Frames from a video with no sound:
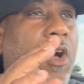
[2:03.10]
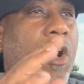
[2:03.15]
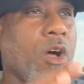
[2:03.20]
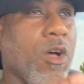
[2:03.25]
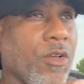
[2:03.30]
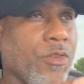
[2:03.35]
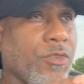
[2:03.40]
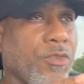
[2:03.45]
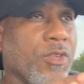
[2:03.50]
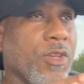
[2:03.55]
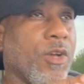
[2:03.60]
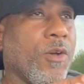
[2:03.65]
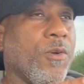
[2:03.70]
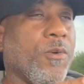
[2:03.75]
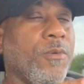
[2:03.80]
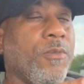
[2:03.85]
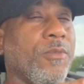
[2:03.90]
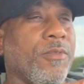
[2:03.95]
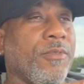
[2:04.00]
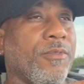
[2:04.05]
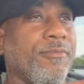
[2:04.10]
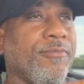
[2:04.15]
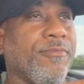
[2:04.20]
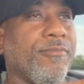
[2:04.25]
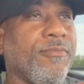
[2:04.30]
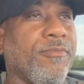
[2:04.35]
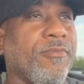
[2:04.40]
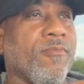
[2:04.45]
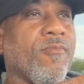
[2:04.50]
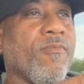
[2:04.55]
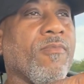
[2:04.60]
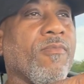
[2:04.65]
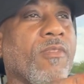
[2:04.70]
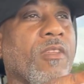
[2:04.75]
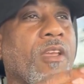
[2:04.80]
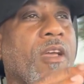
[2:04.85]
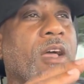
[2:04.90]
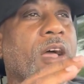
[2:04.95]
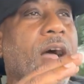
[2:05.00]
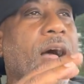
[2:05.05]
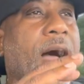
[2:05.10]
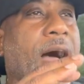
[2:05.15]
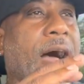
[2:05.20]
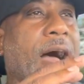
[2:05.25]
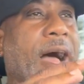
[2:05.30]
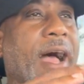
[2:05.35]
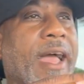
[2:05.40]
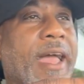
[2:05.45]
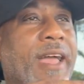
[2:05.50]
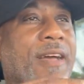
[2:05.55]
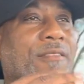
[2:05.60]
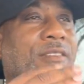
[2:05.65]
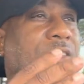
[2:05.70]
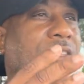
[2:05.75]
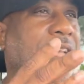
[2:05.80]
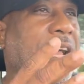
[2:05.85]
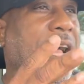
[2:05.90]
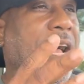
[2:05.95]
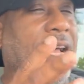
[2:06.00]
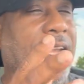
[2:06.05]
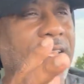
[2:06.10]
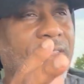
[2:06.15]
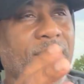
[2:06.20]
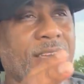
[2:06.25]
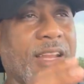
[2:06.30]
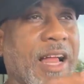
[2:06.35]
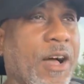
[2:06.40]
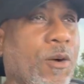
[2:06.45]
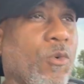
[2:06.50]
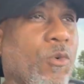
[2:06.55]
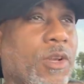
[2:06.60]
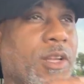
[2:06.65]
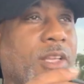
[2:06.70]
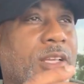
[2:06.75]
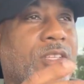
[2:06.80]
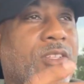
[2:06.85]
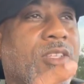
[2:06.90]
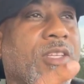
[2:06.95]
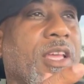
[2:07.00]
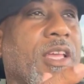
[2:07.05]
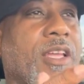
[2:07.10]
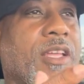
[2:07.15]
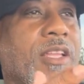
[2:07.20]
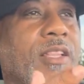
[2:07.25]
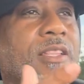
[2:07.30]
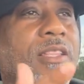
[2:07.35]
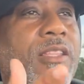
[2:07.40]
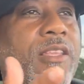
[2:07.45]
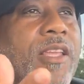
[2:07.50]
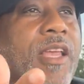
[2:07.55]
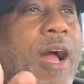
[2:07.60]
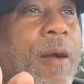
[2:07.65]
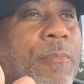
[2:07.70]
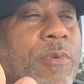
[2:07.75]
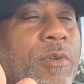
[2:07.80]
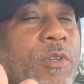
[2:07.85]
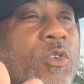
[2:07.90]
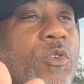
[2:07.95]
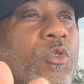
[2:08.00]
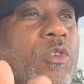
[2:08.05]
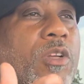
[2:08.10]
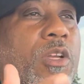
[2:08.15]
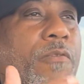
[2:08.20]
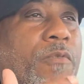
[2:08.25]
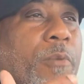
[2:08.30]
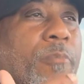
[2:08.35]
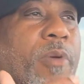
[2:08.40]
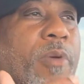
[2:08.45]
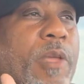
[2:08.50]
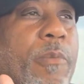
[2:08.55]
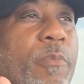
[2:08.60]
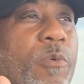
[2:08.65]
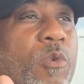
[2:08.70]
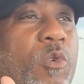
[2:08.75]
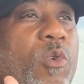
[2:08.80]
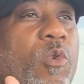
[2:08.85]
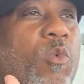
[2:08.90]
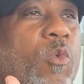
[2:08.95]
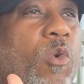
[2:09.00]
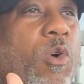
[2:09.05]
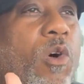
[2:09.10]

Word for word: also, I have decided that I will extend the opportunity for people who